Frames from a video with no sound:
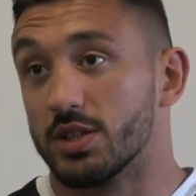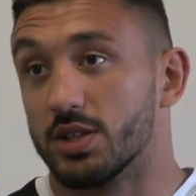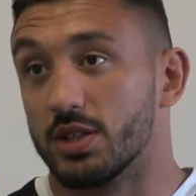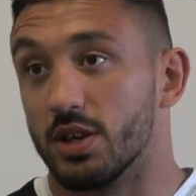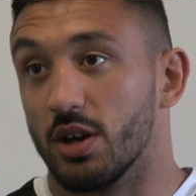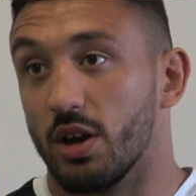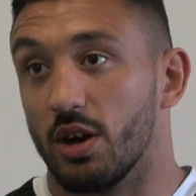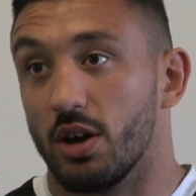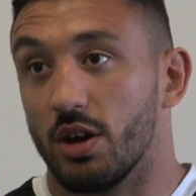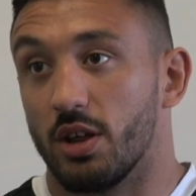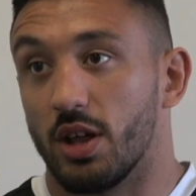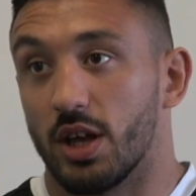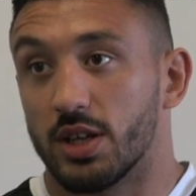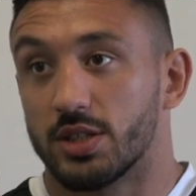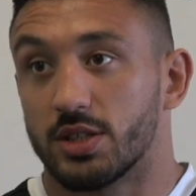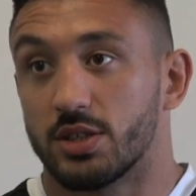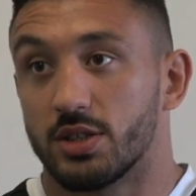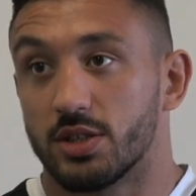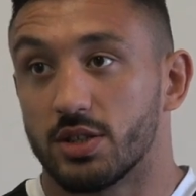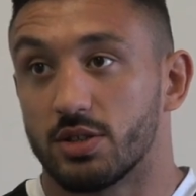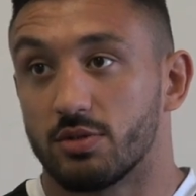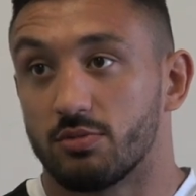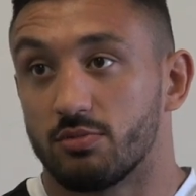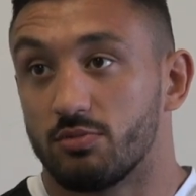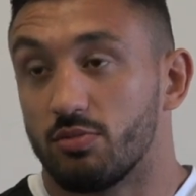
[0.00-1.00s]
So that's
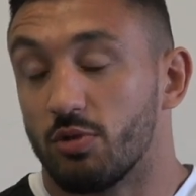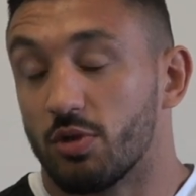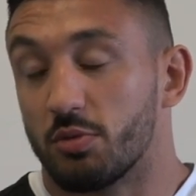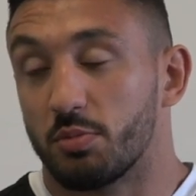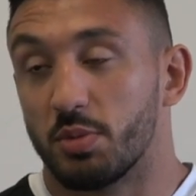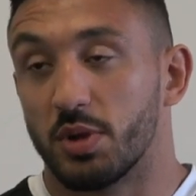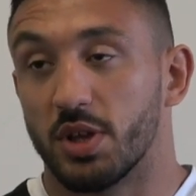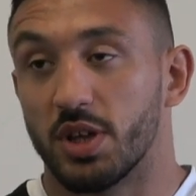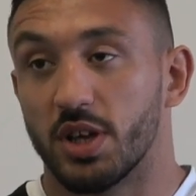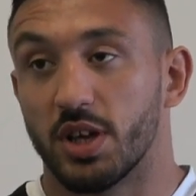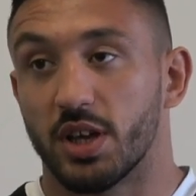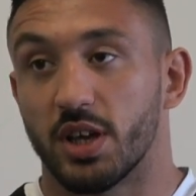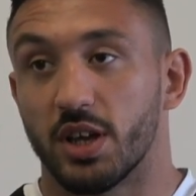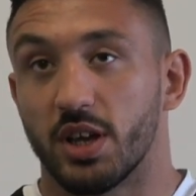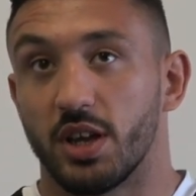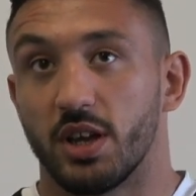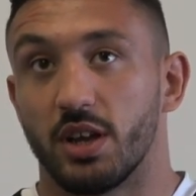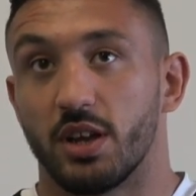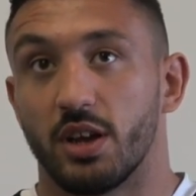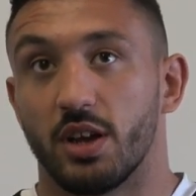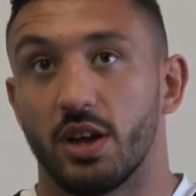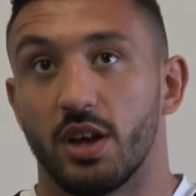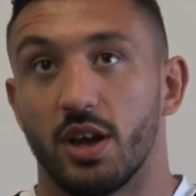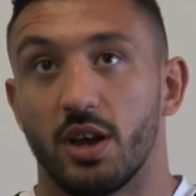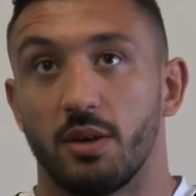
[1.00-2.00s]
just rugby league,
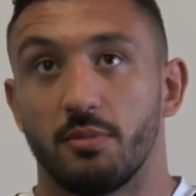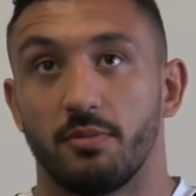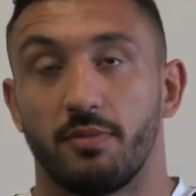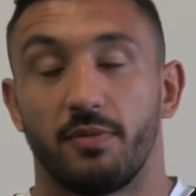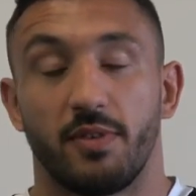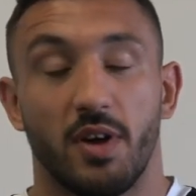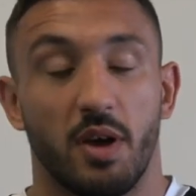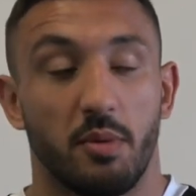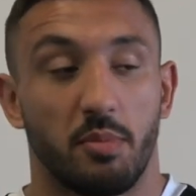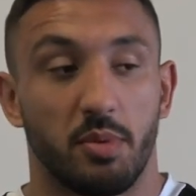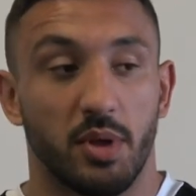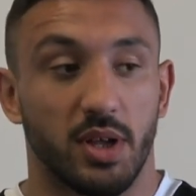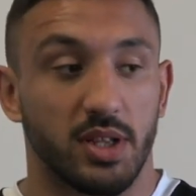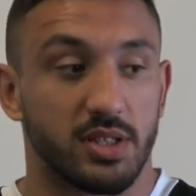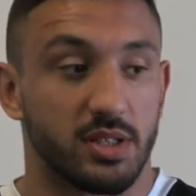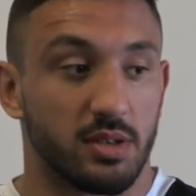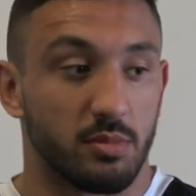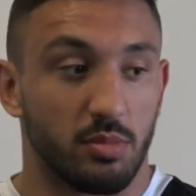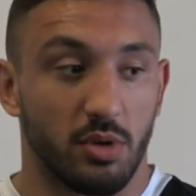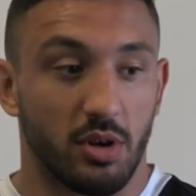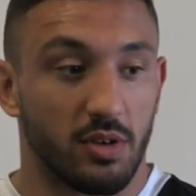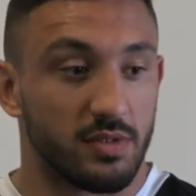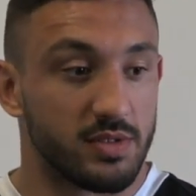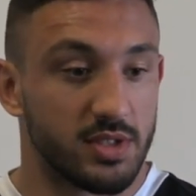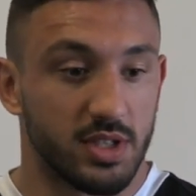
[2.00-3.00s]
innit? Fair play to
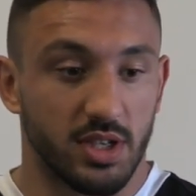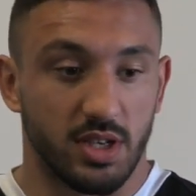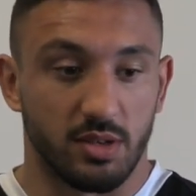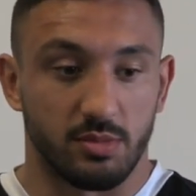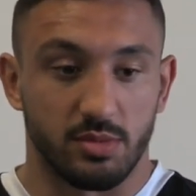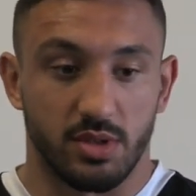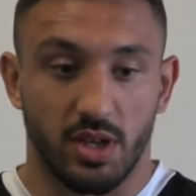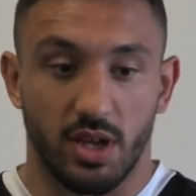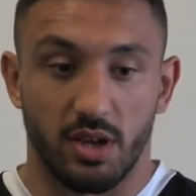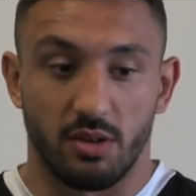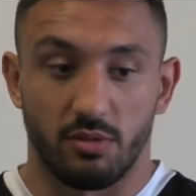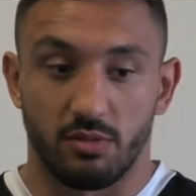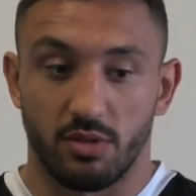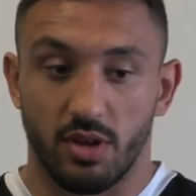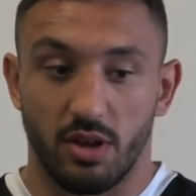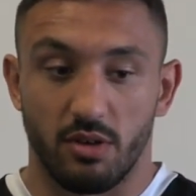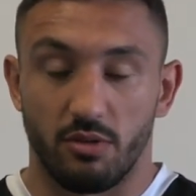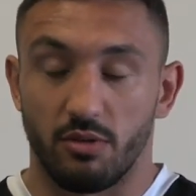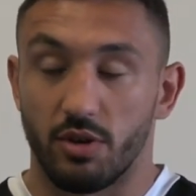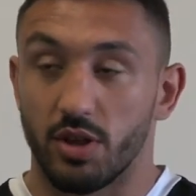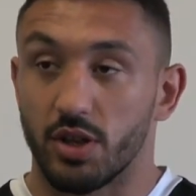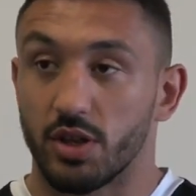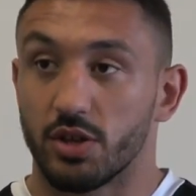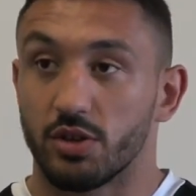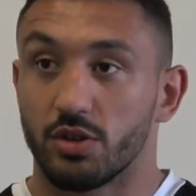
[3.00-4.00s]
both teams. They were
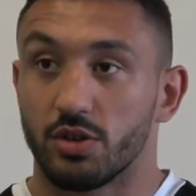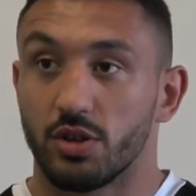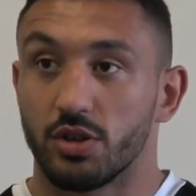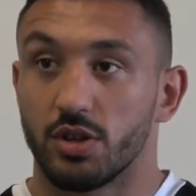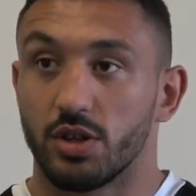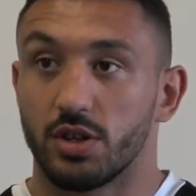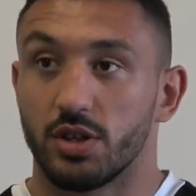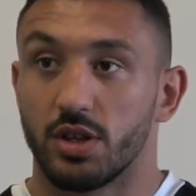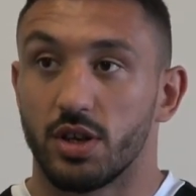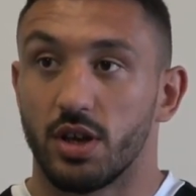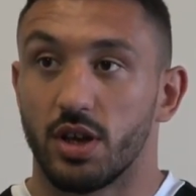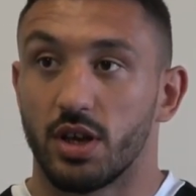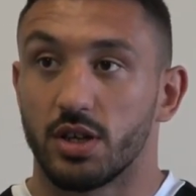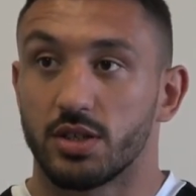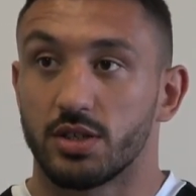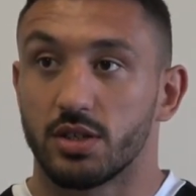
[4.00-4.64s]
really good on the day.